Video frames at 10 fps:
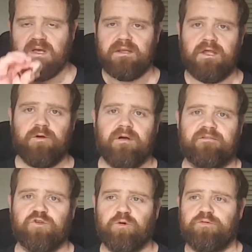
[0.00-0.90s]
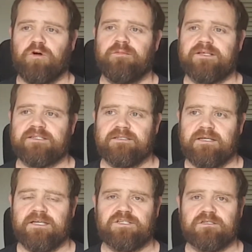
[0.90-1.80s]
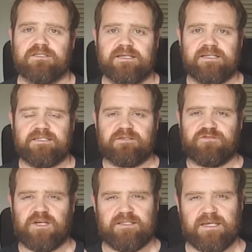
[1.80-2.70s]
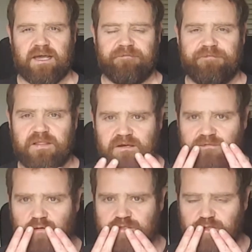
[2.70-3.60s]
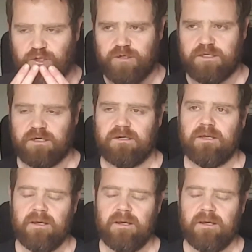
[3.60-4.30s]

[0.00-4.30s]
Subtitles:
now I've got no problem with this in the initial stages of trying to get a feeling of what's going on here,